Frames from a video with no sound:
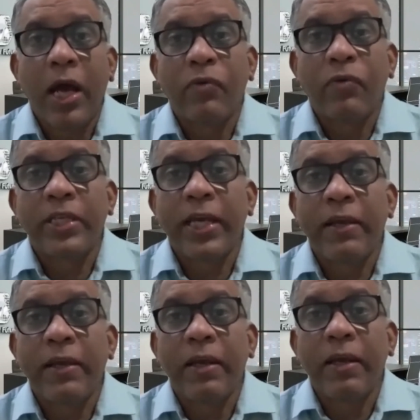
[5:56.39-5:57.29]
I would
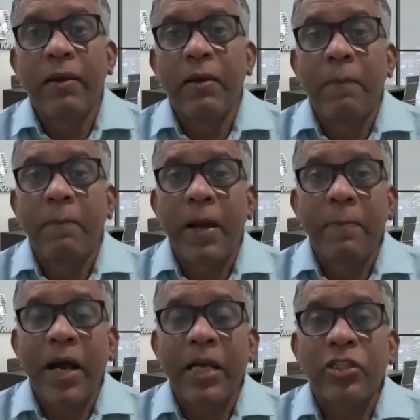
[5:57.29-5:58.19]
say my
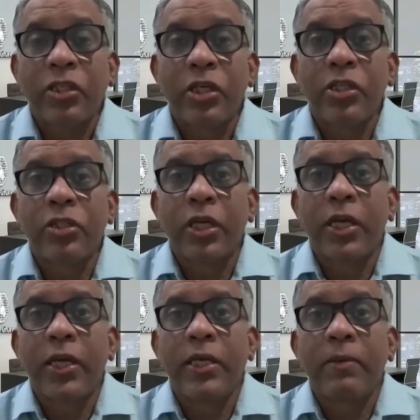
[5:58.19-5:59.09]
master's
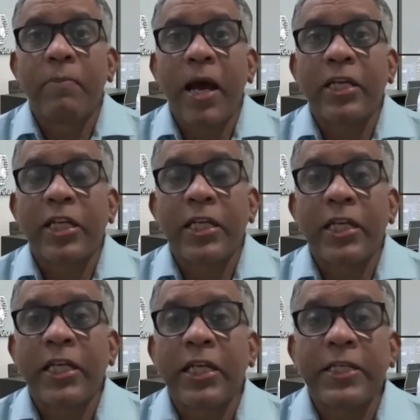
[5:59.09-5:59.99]
in
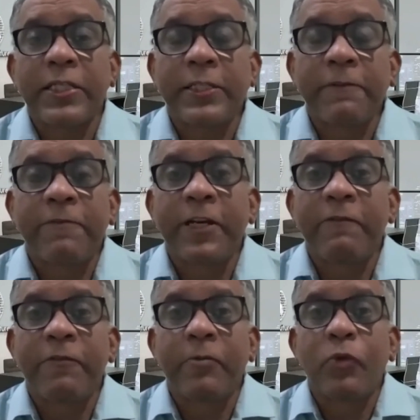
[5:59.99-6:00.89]
marketing is
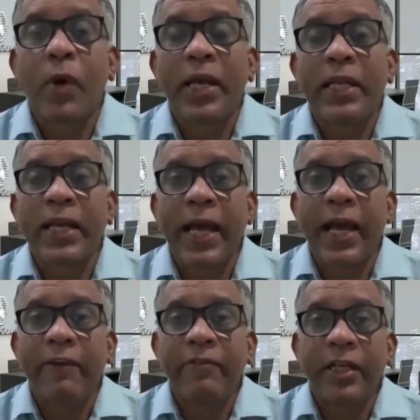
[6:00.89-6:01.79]
different from the one that I
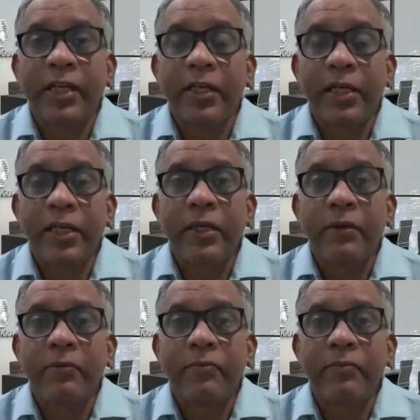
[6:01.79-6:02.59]
have done earlier.